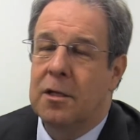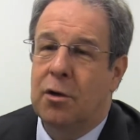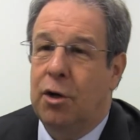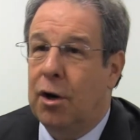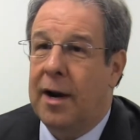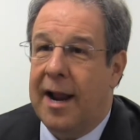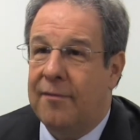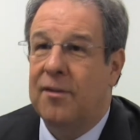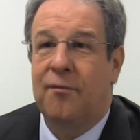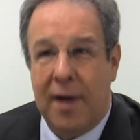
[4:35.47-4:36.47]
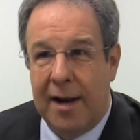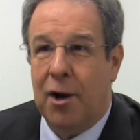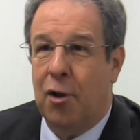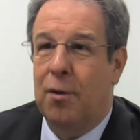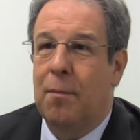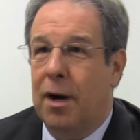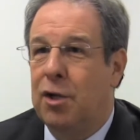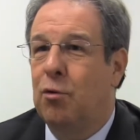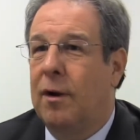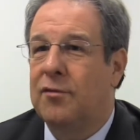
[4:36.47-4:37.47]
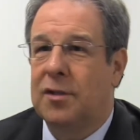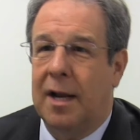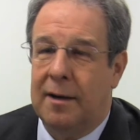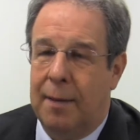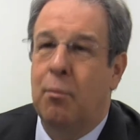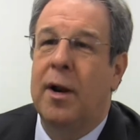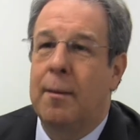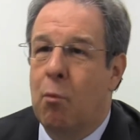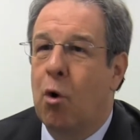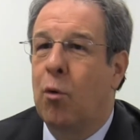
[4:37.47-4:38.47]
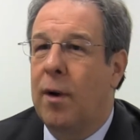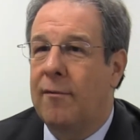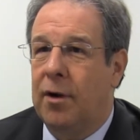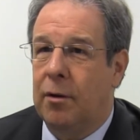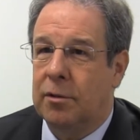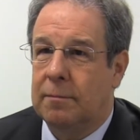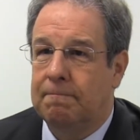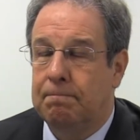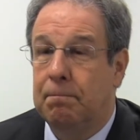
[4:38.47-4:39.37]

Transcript: So you're going to have to find other money to offset and bring in more revenues.